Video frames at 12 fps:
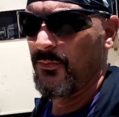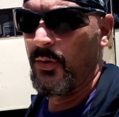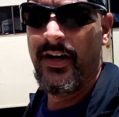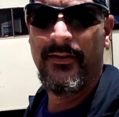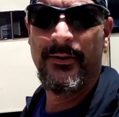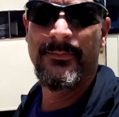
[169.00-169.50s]

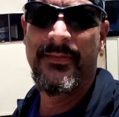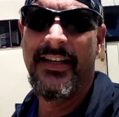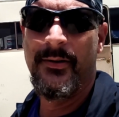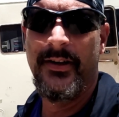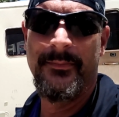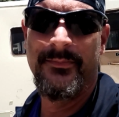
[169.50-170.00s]
whatever,
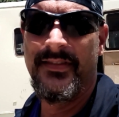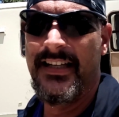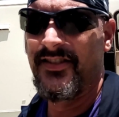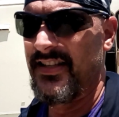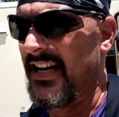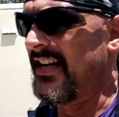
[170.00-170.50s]
anyway,
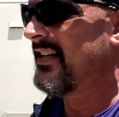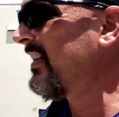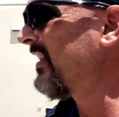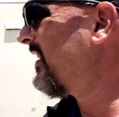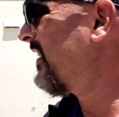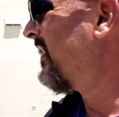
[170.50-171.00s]
that's that.
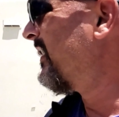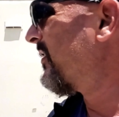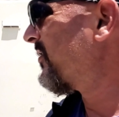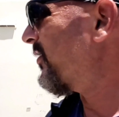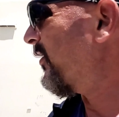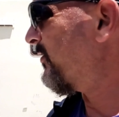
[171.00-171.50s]

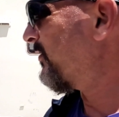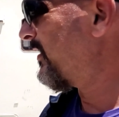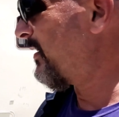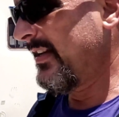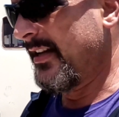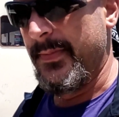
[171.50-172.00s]
So
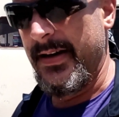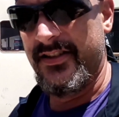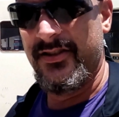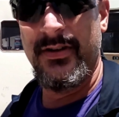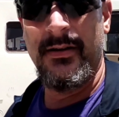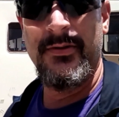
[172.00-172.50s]
let me get back
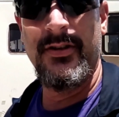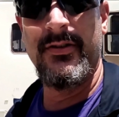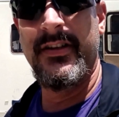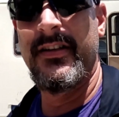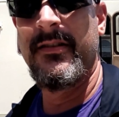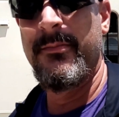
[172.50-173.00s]
to what I'm
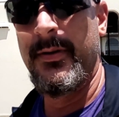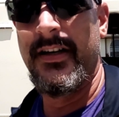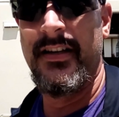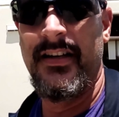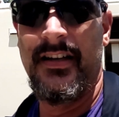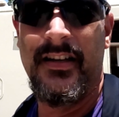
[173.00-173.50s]
doing,
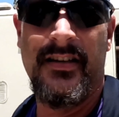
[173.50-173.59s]
but I'm